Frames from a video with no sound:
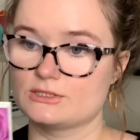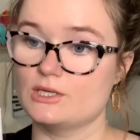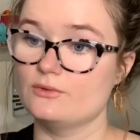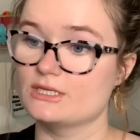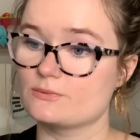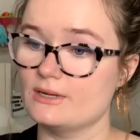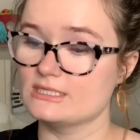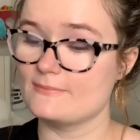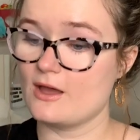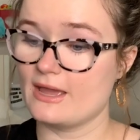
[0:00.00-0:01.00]
So this one is
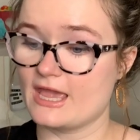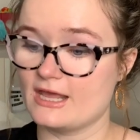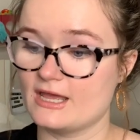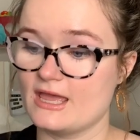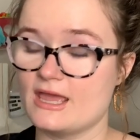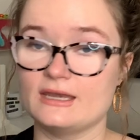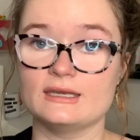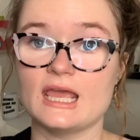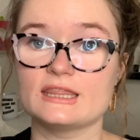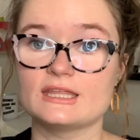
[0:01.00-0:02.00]
about Hannah and
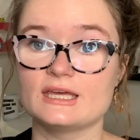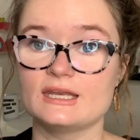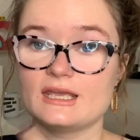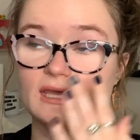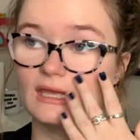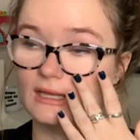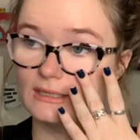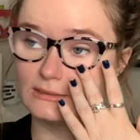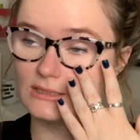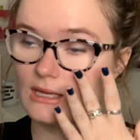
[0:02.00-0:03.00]
Nathan,
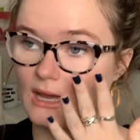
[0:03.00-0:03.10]
and